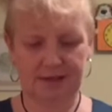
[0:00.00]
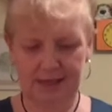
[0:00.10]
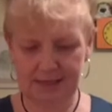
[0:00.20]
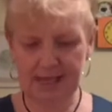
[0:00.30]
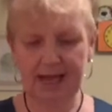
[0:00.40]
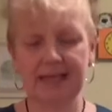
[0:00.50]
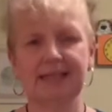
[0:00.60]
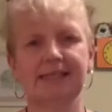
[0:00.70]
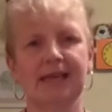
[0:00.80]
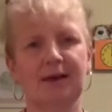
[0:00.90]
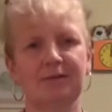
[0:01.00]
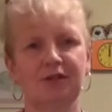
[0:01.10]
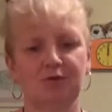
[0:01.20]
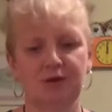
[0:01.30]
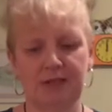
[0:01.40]
Exactly the same as
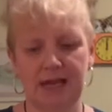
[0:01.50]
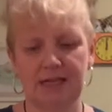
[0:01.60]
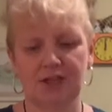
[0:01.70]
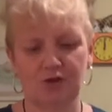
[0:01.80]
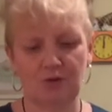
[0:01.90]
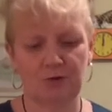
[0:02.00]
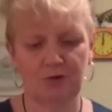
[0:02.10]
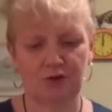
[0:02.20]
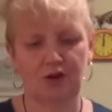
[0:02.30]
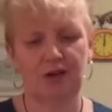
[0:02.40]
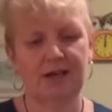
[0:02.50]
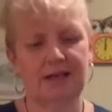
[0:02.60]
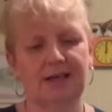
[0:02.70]
you would any store-bought chocolate.